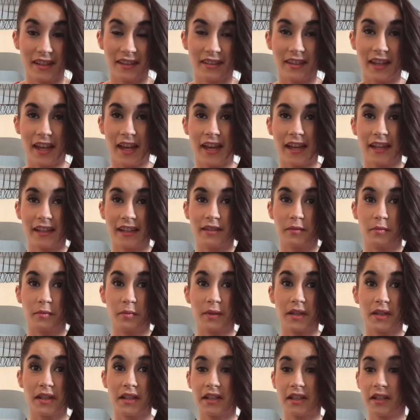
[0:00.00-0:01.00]
Like,
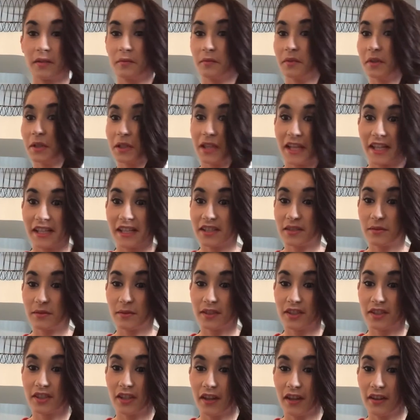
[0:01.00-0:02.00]
we can relate to
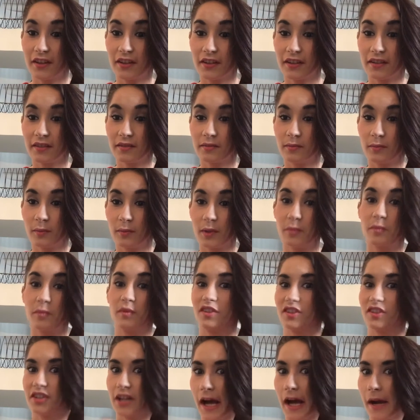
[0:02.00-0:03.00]
each other when we're
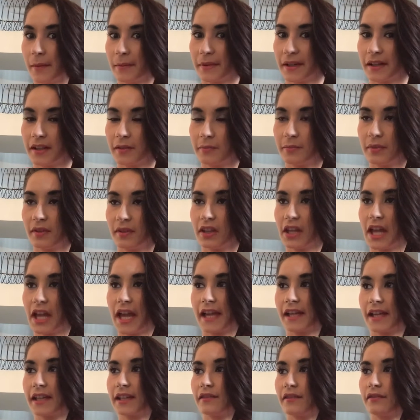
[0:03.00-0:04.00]
shopping, but
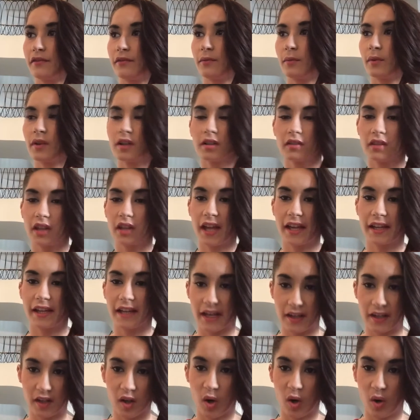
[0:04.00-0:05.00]
like if we're like
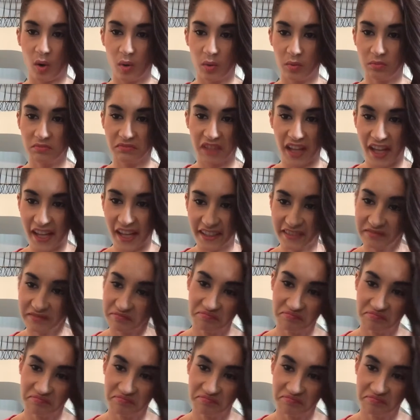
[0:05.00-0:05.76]
at home, like